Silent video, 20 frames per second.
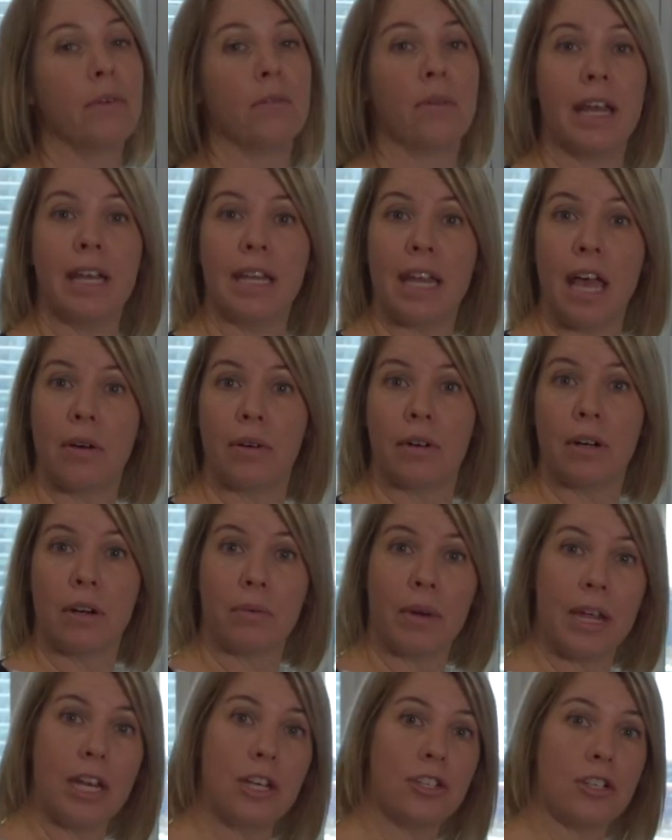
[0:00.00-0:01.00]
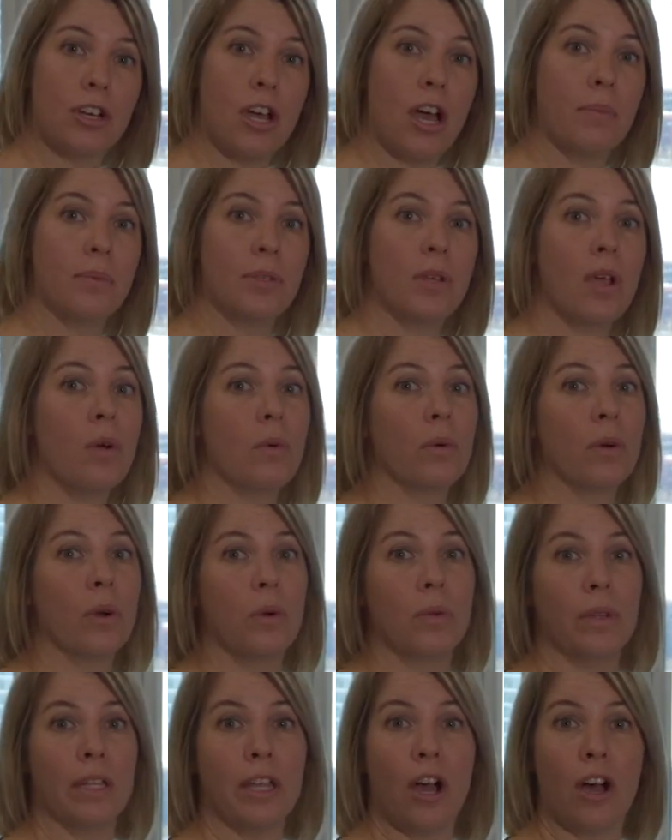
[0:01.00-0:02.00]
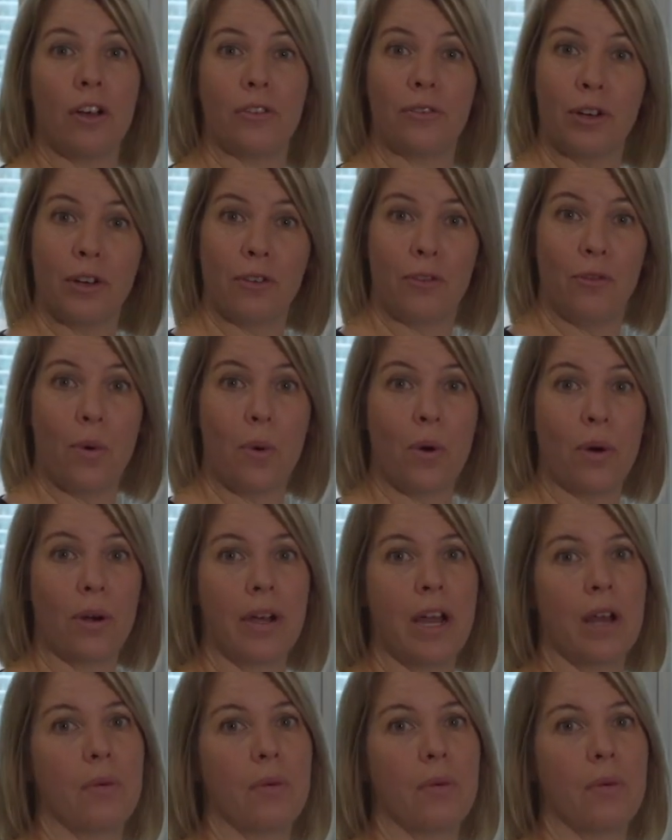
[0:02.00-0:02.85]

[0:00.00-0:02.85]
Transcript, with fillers: Right now in our range tops, we're only offering 4,